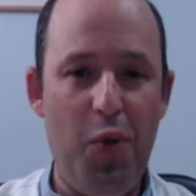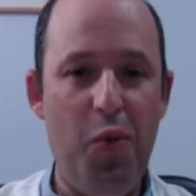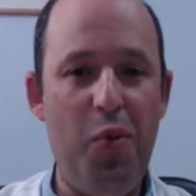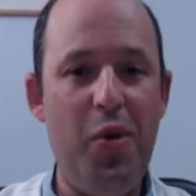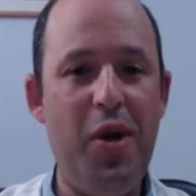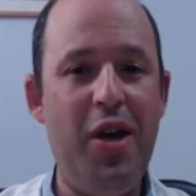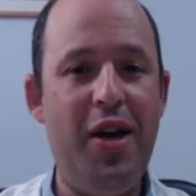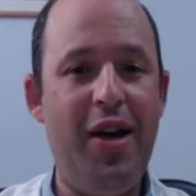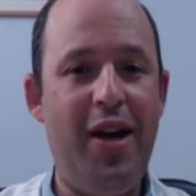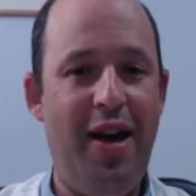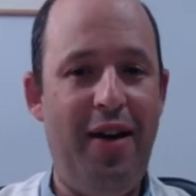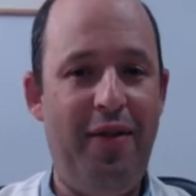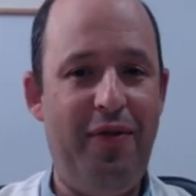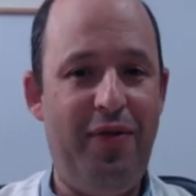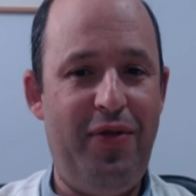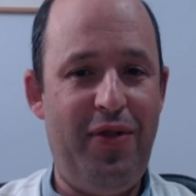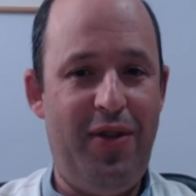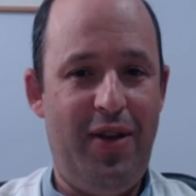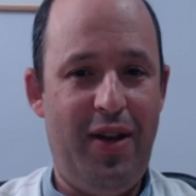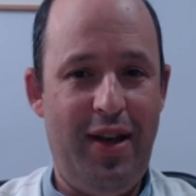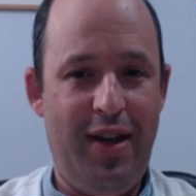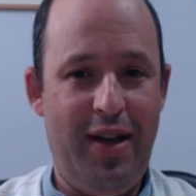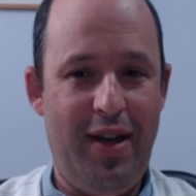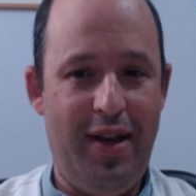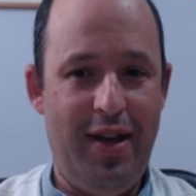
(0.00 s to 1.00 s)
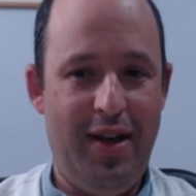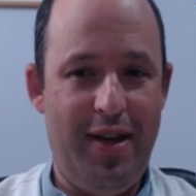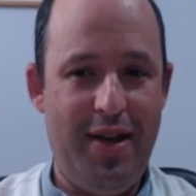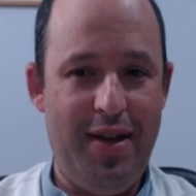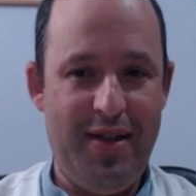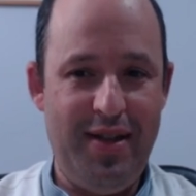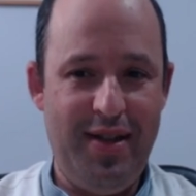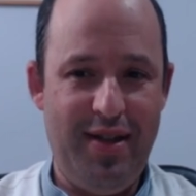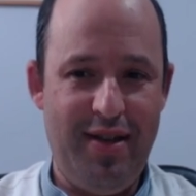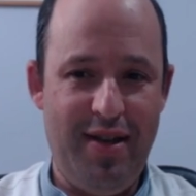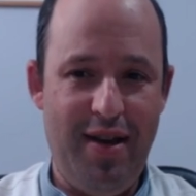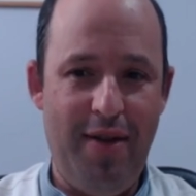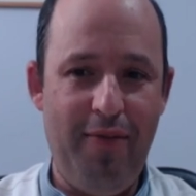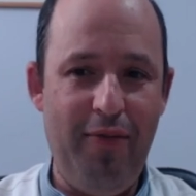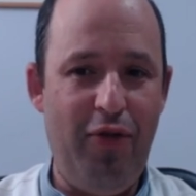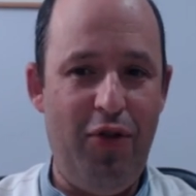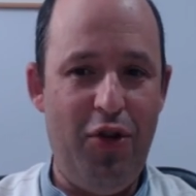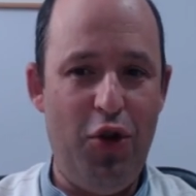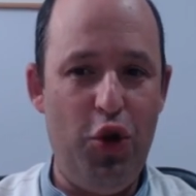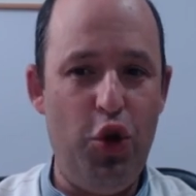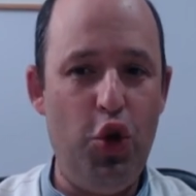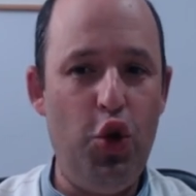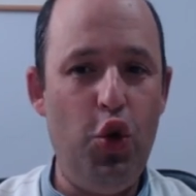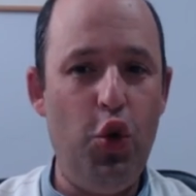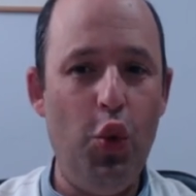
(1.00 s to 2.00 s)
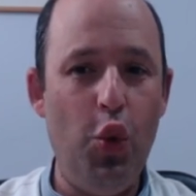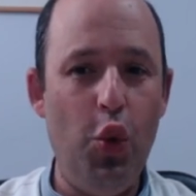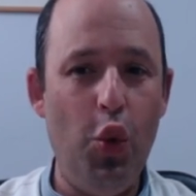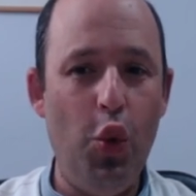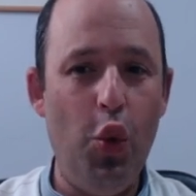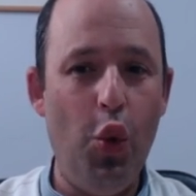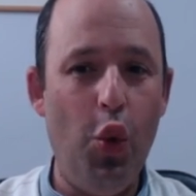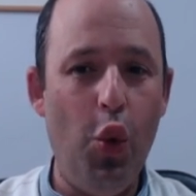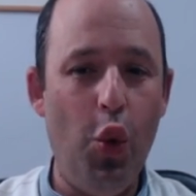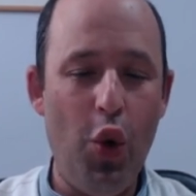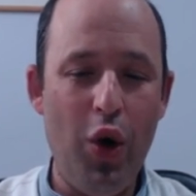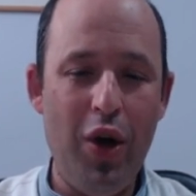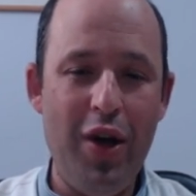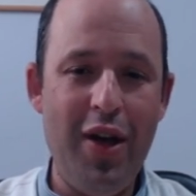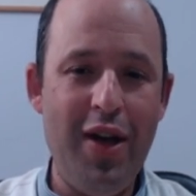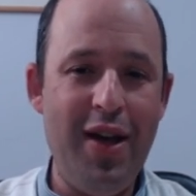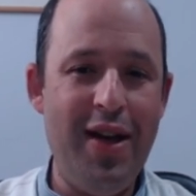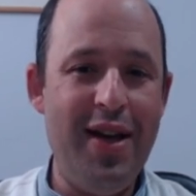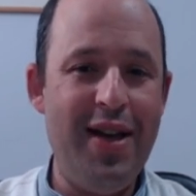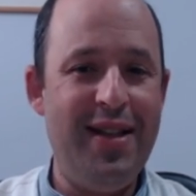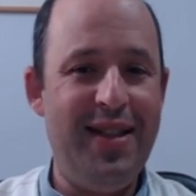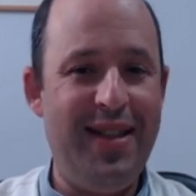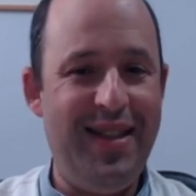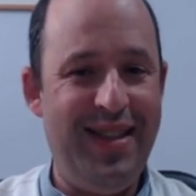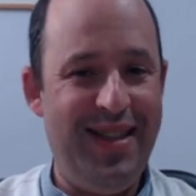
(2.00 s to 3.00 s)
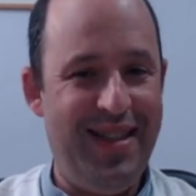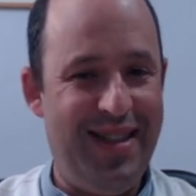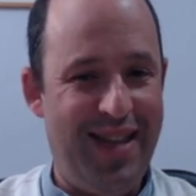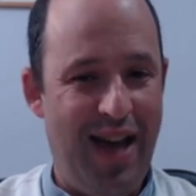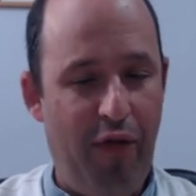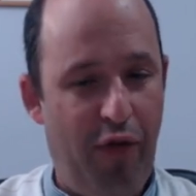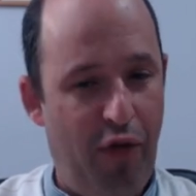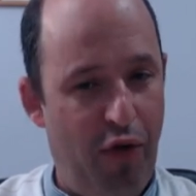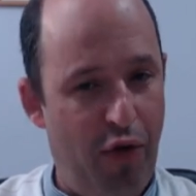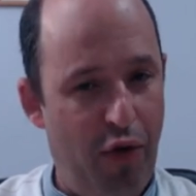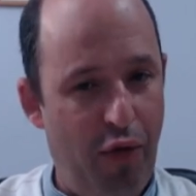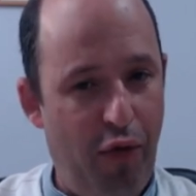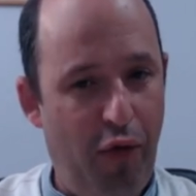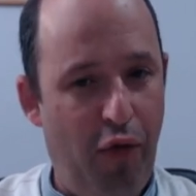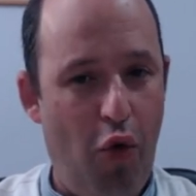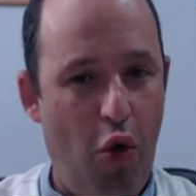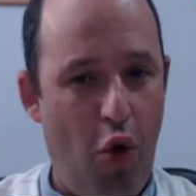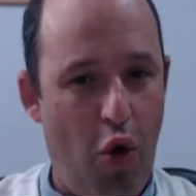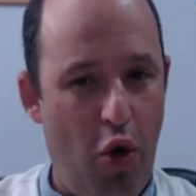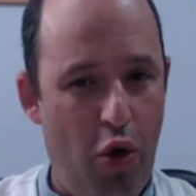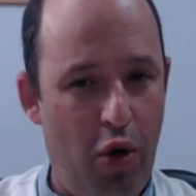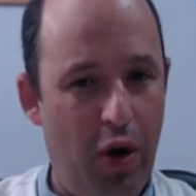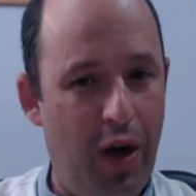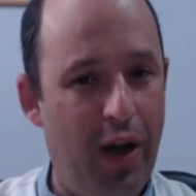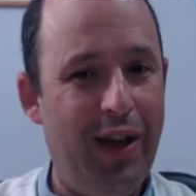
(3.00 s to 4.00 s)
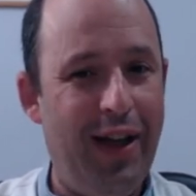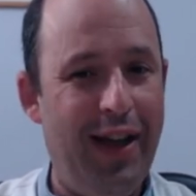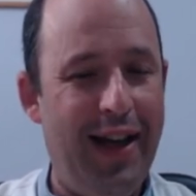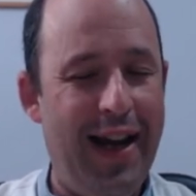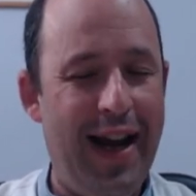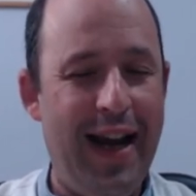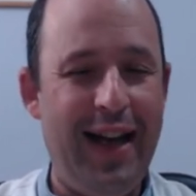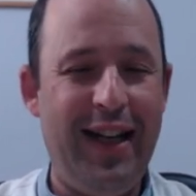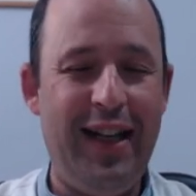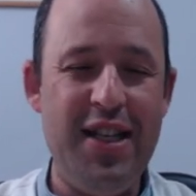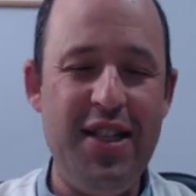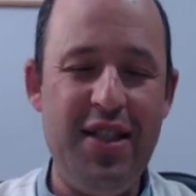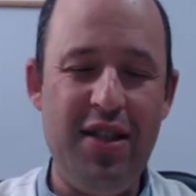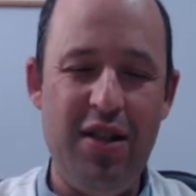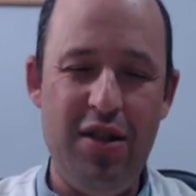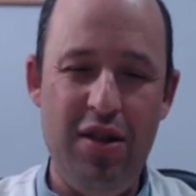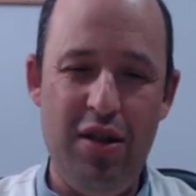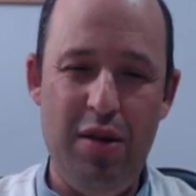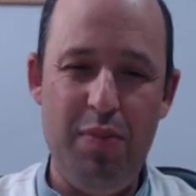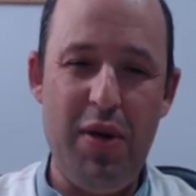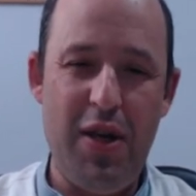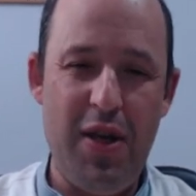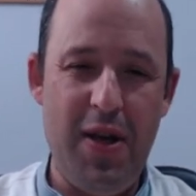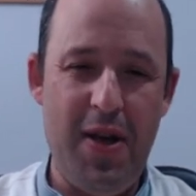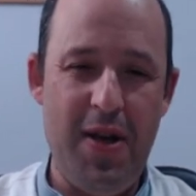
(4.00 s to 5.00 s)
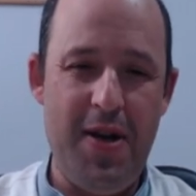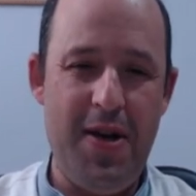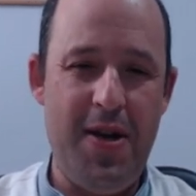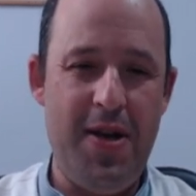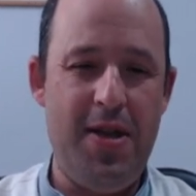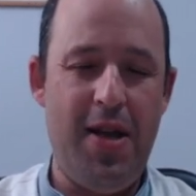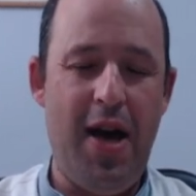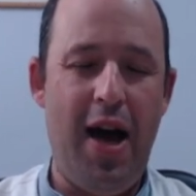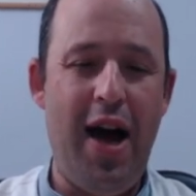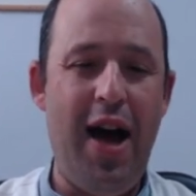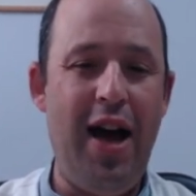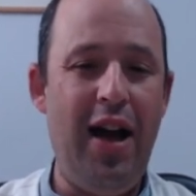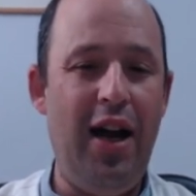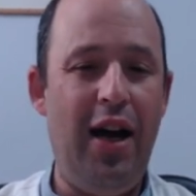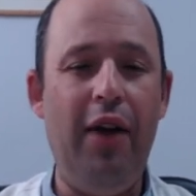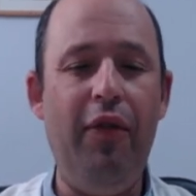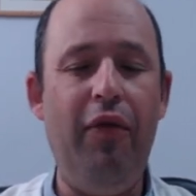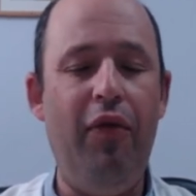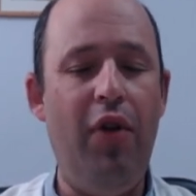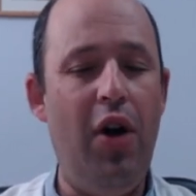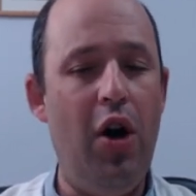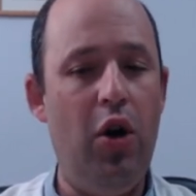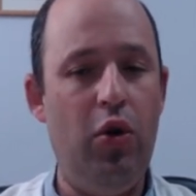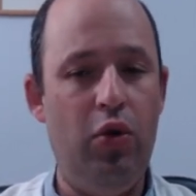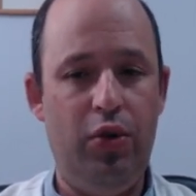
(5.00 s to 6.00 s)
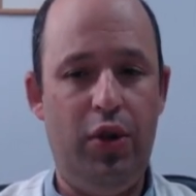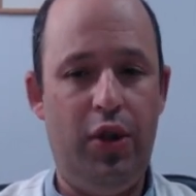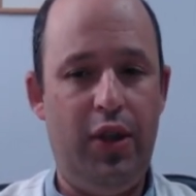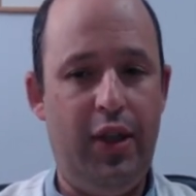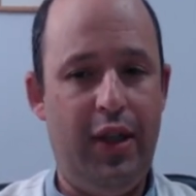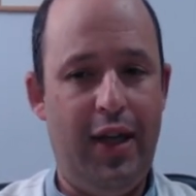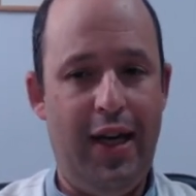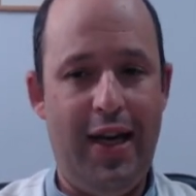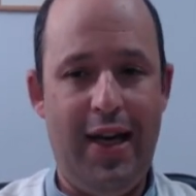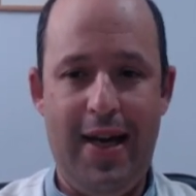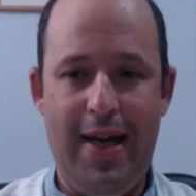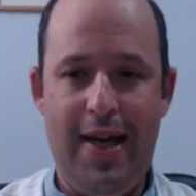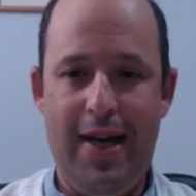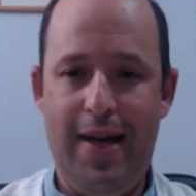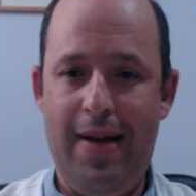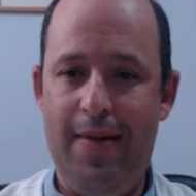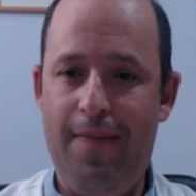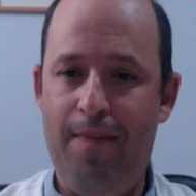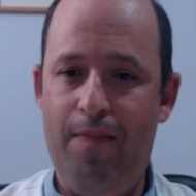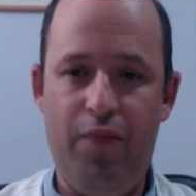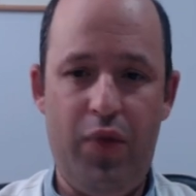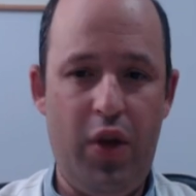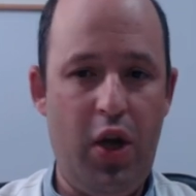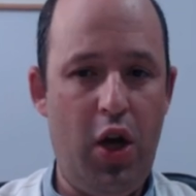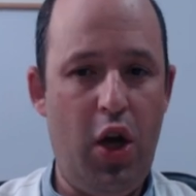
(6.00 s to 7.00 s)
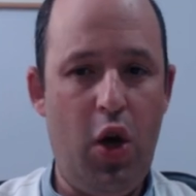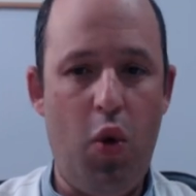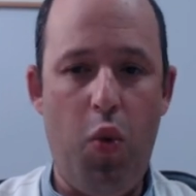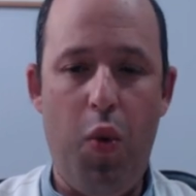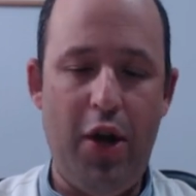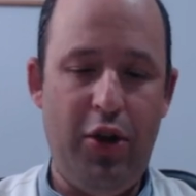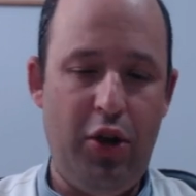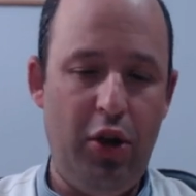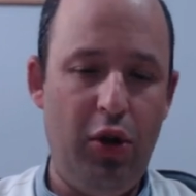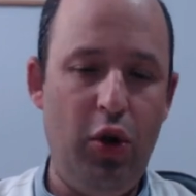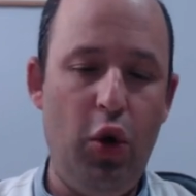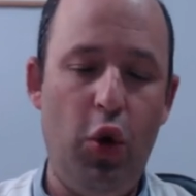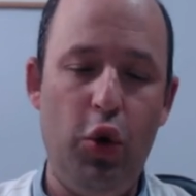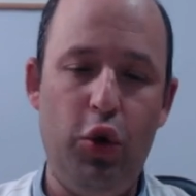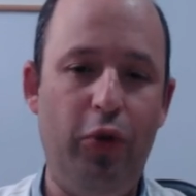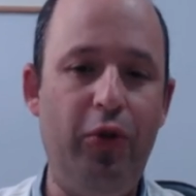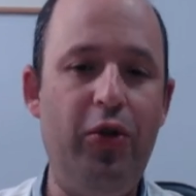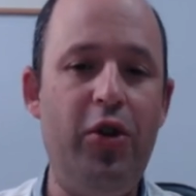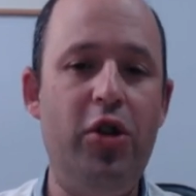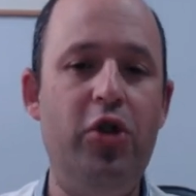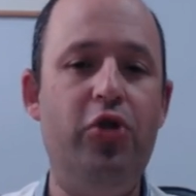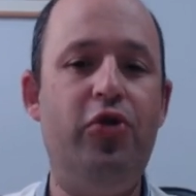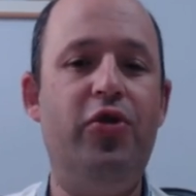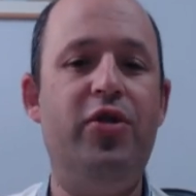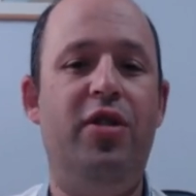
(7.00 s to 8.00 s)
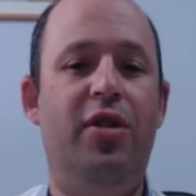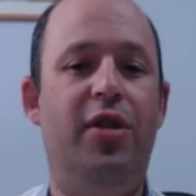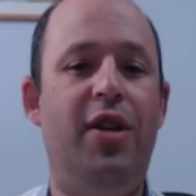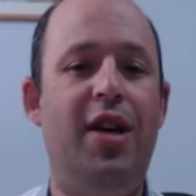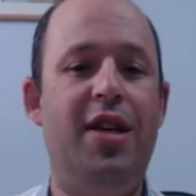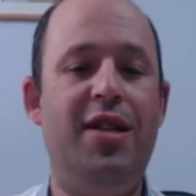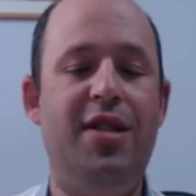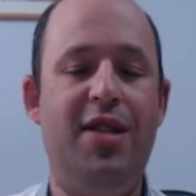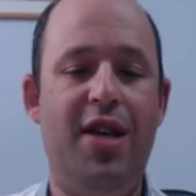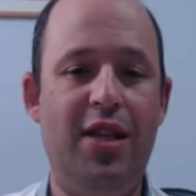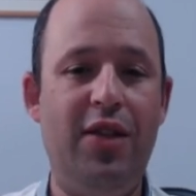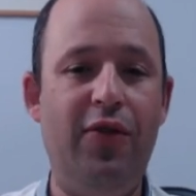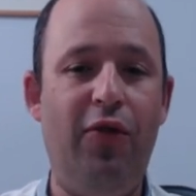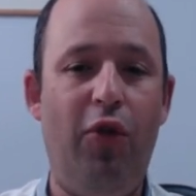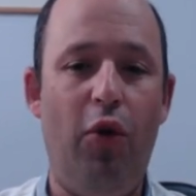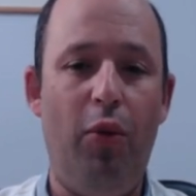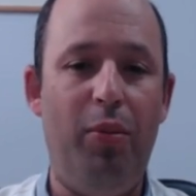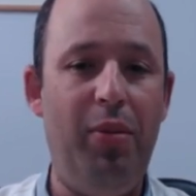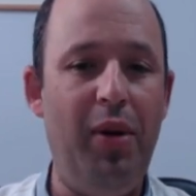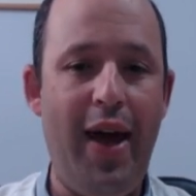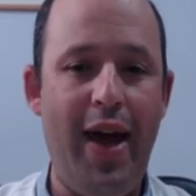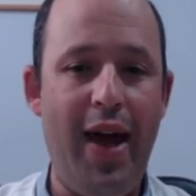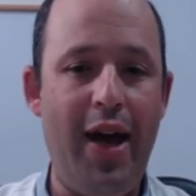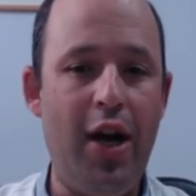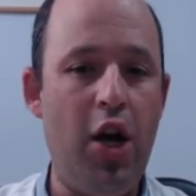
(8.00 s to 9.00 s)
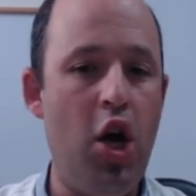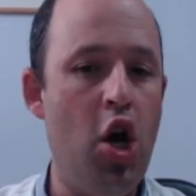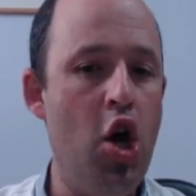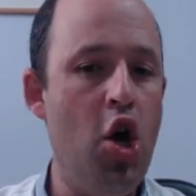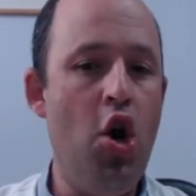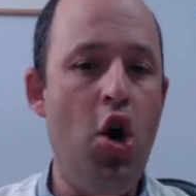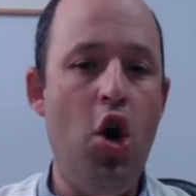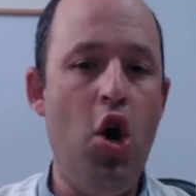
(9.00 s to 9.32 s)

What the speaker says: We have something to suffer for, at least in the beginning. I found quite a lot of interesting ideas for black.